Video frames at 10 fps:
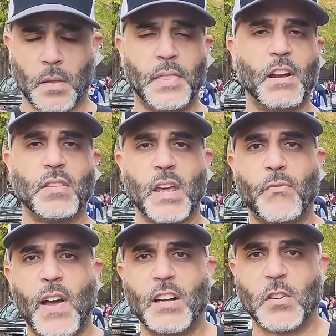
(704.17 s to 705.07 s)
There they
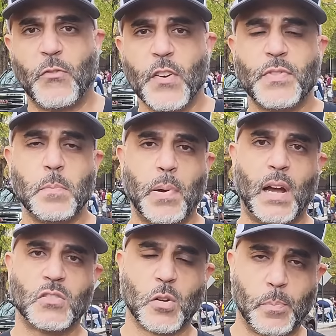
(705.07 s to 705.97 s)
found 50
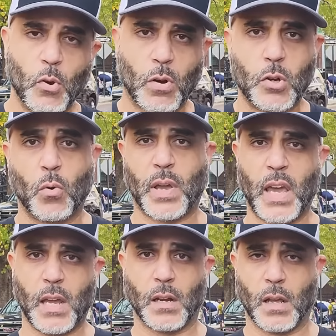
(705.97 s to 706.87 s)
pounds of pure
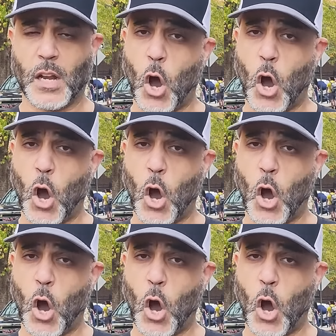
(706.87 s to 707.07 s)
cocaine, an